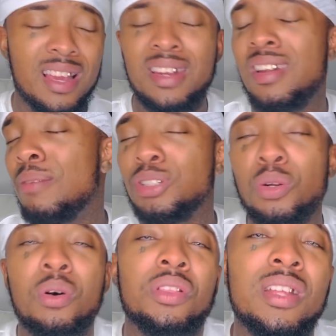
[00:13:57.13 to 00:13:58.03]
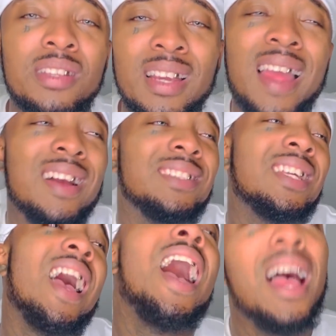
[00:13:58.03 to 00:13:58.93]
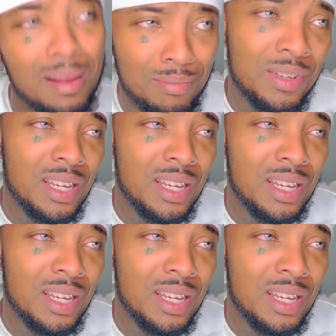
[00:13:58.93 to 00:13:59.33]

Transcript: And I'm so authentic, I ain't got time